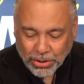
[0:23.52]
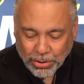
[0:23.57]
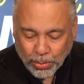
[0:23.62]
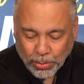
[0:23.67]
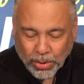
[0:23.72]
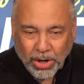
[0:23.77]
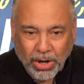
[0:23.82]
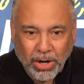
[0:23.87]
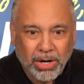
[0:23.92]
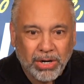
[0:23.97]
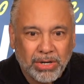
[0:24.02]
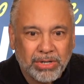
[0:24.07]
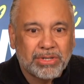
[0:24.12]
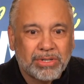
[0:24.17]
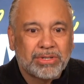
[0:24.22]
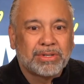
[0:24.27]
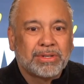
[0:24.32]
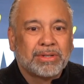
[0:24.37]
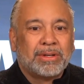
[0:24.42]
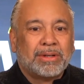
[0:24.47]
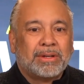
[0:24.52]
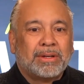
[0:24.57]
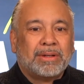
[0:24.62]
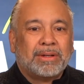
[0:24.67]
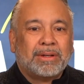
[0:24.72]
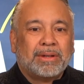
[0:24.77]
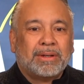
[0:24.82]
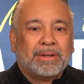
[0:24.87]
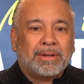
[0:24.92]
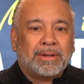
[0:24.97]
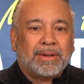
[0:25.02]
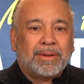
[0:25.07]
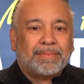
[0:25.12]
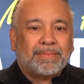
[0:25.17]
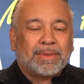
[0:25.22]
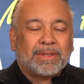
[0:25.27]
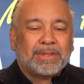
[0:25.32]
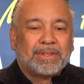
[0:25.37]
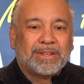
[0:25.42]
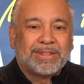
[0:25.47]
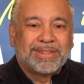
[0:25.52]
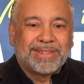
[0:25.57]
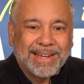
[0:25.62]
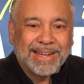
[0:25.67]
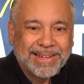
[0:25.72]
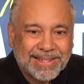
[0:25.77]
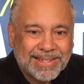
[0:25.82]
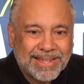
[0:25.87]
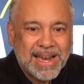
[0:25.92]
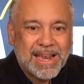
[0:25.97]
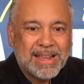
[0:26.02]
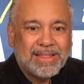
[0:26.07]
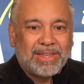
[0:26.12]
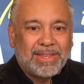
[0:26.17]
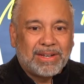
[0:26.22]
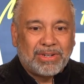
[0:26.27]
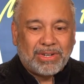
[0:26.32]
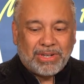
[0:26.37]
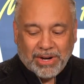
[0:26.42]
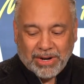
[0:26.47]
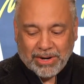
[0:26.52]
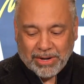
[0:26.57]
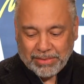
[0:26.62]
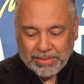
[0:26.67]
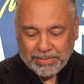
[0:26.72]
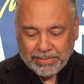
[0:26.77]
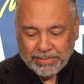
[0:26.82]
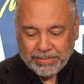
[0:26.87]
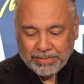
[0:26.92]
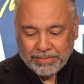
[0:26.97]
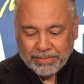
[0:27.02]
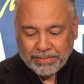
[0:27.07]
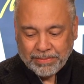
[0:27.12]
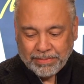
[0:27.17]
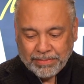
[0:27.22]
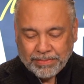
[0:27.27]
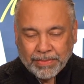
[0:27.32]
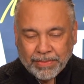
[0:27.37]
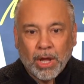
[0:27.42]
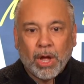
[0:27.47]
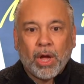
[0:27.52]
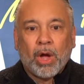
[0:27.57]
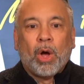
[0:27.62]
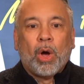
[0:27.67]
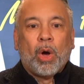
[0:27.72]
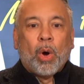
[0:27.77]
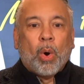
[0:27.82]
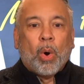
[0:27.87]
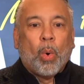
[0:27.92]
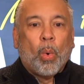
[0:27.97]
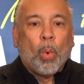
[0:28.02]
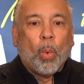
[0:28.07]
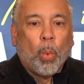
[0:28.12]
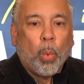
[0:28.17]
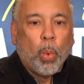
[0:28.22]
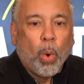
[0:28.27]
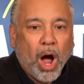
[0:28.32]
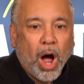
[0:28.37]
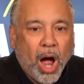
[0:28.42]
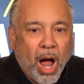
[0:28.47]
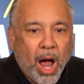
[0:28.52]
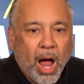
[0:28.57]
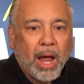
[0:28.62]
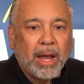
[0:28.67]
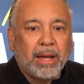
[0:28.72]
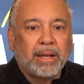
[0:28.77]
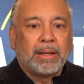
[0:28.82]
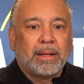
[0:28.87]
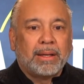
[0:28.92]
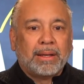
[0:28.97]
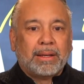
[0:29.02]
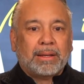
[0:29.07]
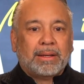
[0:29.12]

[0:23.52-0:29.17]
words to succeed this year. One step.